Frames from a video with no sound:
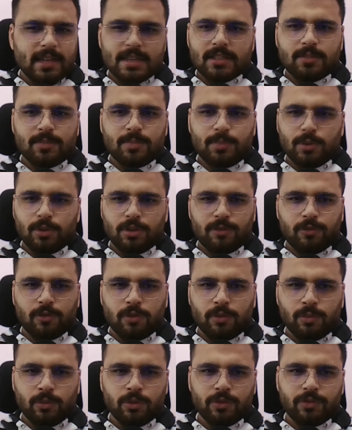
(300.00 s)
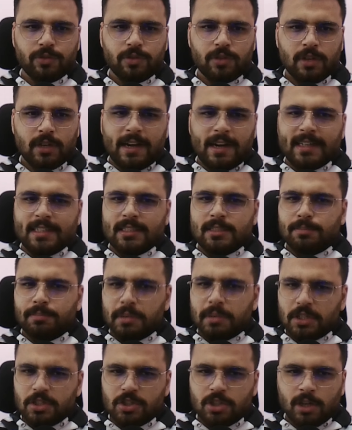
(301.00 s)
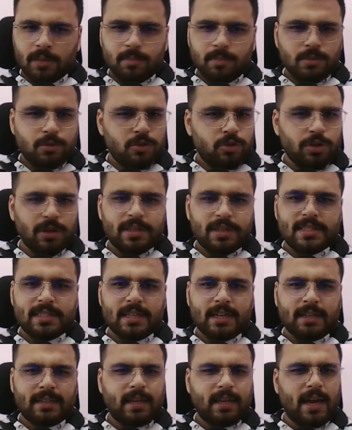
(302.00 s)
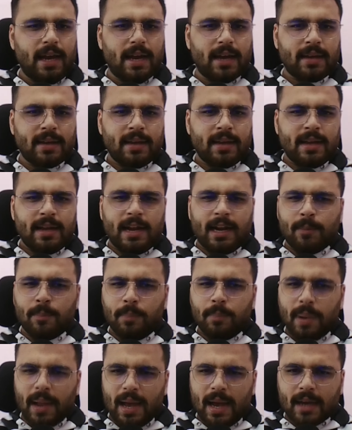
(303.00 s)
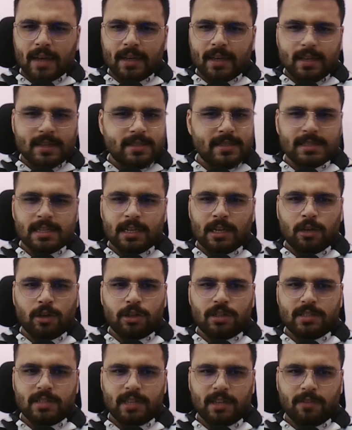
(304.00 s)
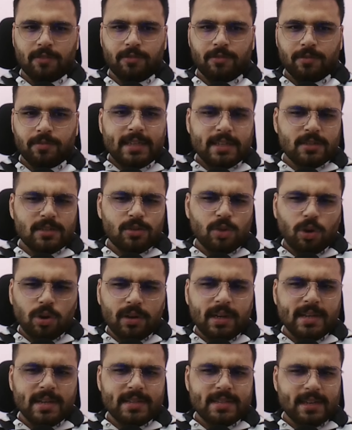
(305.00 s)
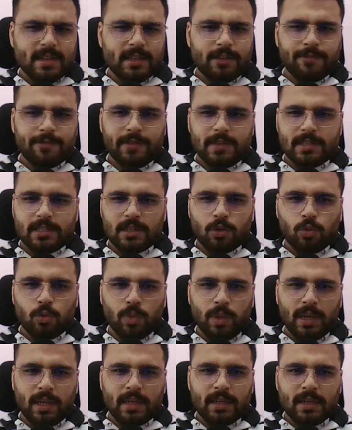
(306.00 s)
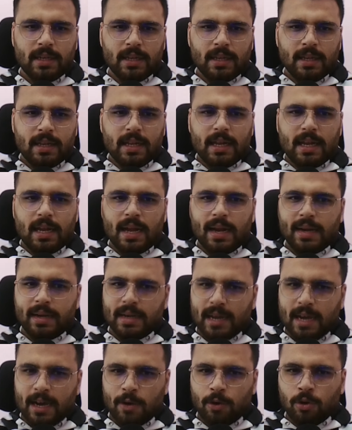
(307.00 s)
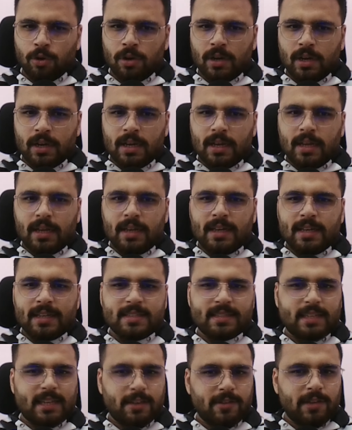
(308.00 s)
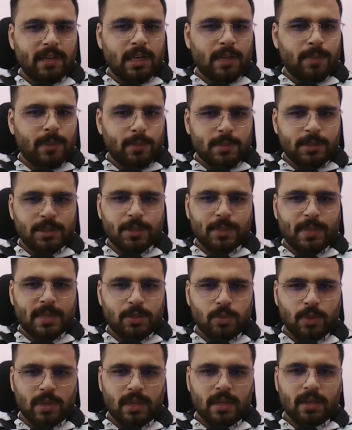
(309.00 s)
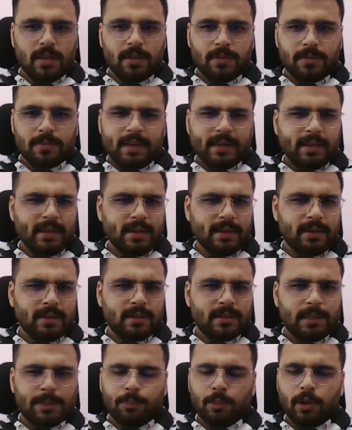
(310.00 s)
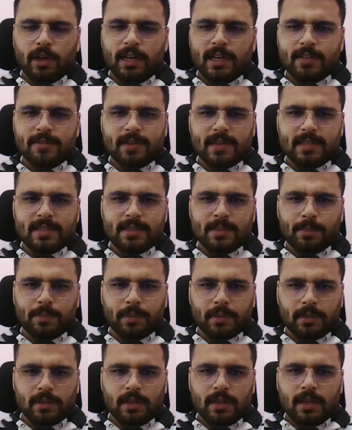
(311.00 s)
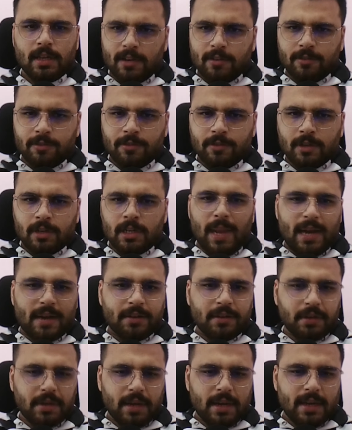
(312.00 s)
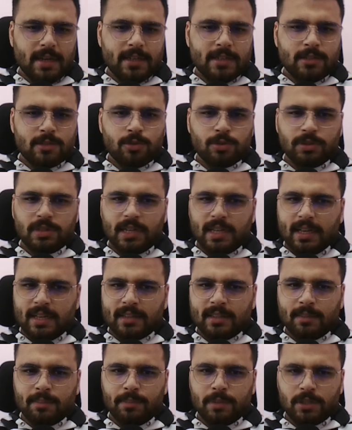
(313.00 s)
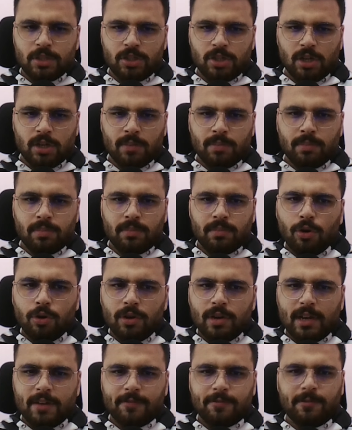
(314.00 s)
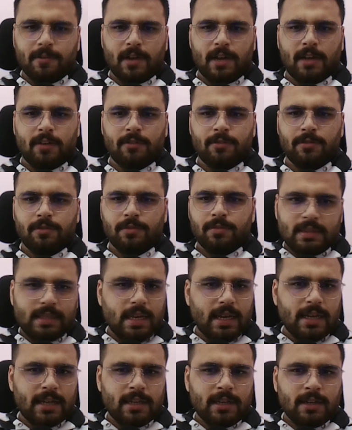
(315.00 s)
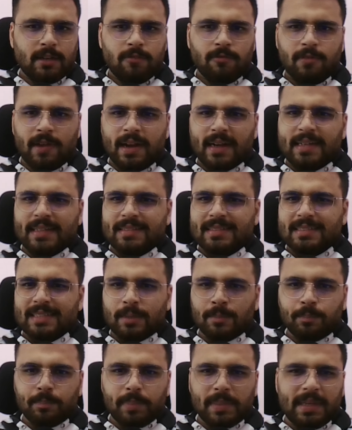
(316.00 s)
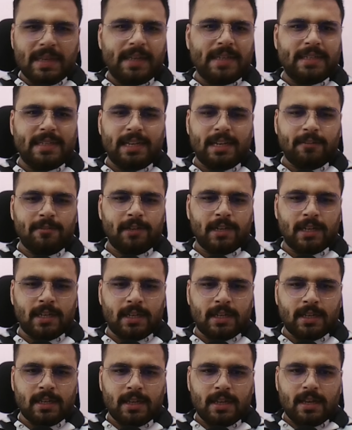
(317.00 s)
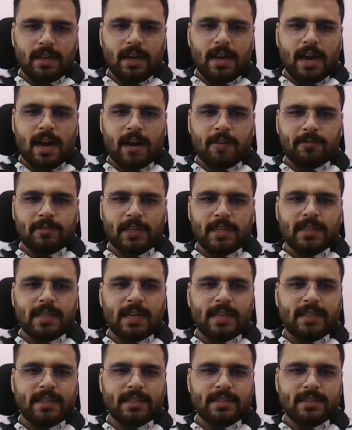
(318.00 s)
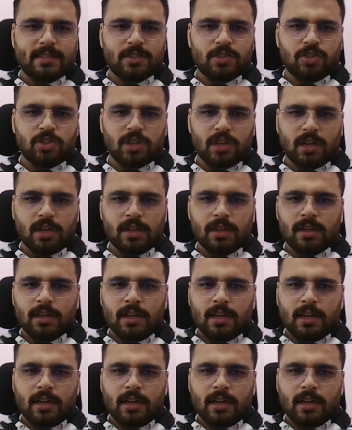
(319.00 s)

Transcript: next beautiful move. White's bishop joins the attack and black is still not safe. He has already sacrificed a queen and now he's giving up a bishop as well. And here the point is very simple. If black tries to take the bishop on f5, then white is completely winning after knight d6 check,